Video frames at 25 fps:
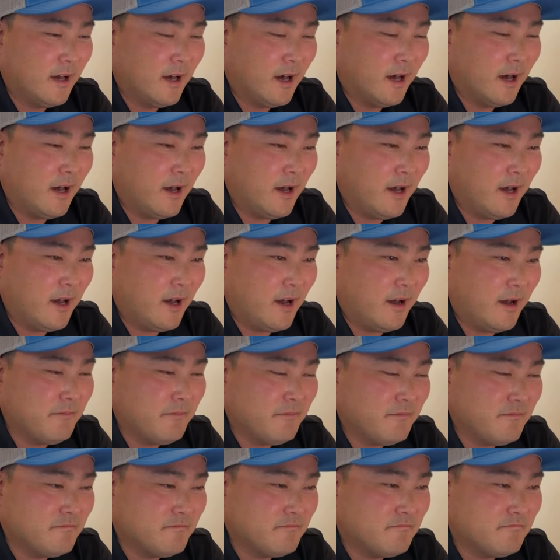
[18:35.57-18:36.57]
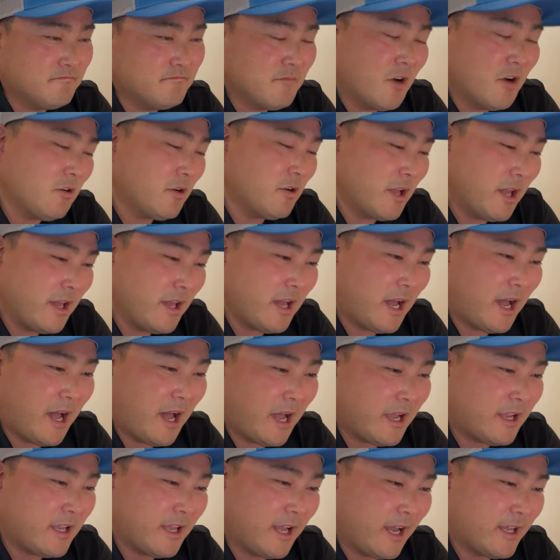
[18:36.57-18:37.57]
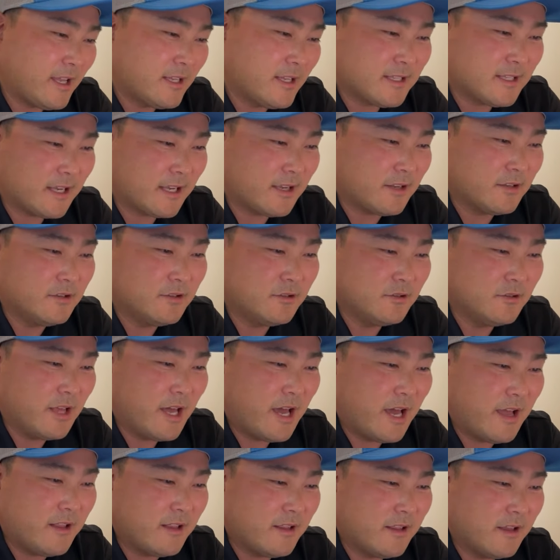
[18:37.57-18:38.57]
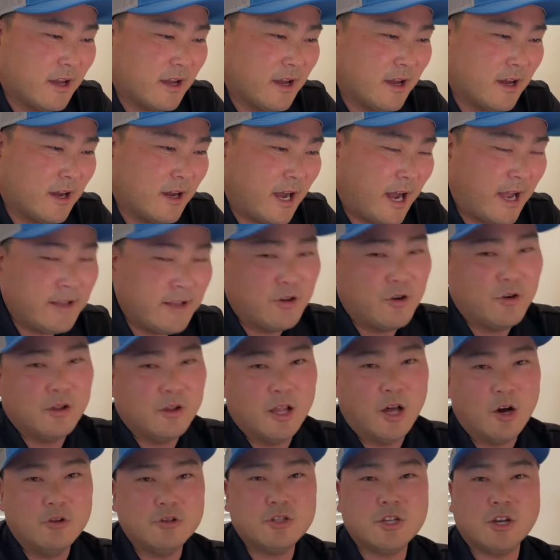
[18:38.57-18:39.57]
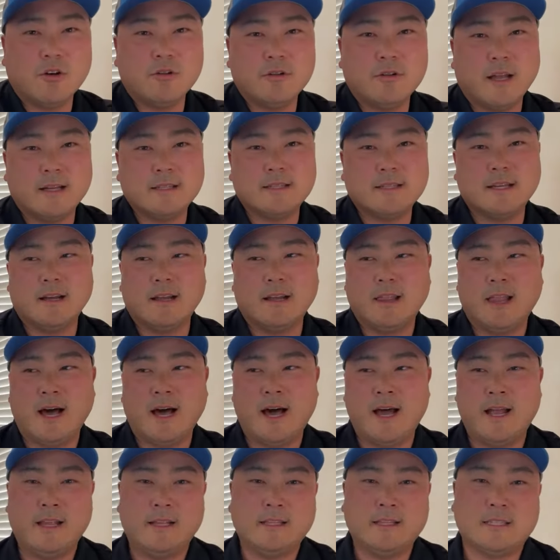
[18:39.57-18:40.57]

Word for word: Okay, I guess I can do that. I know Lojo does it a lot.